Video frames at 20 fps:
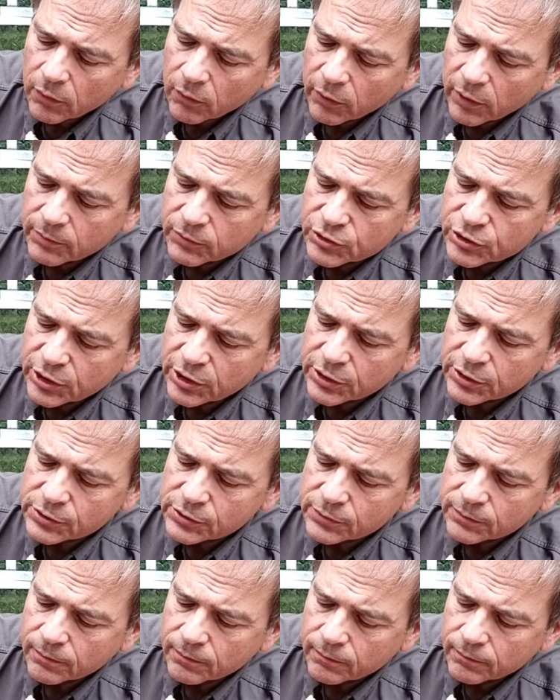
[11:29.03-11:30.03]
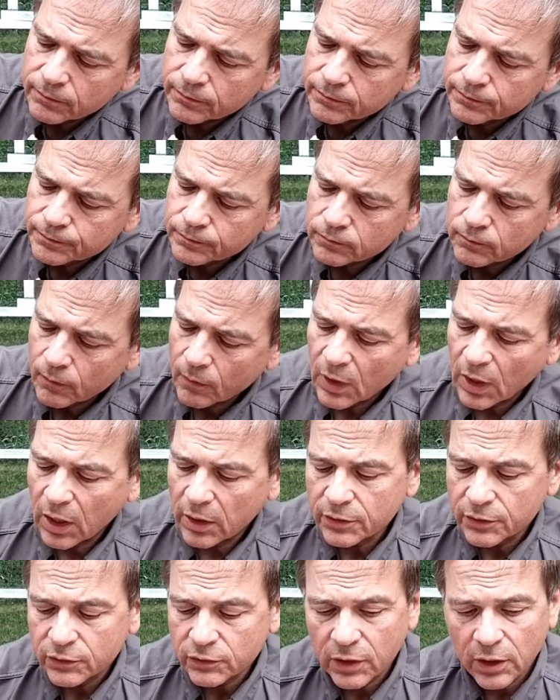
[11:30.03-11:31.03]
cream cheese.
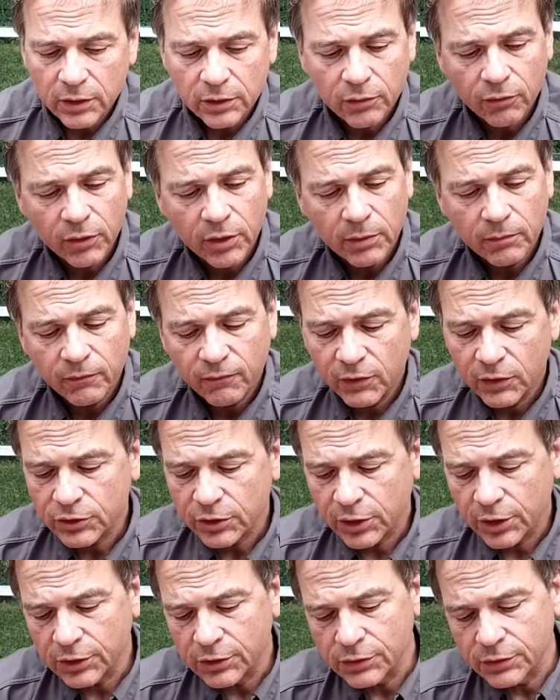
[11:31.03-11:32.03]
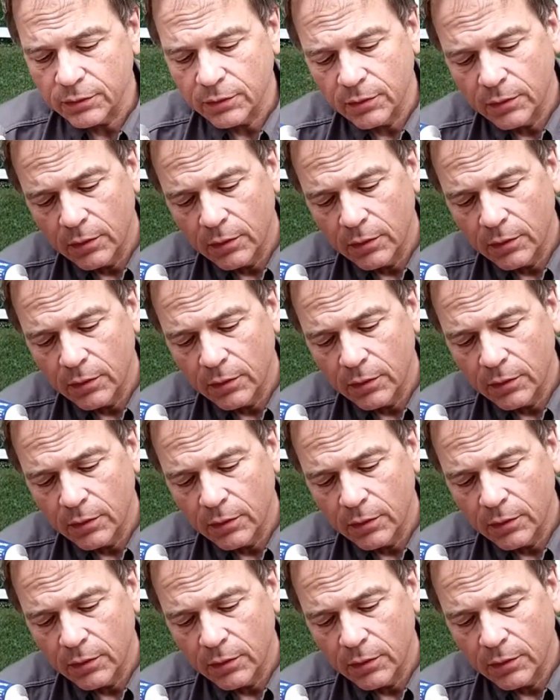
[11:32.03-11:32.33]
Now you just got cream fish eggs.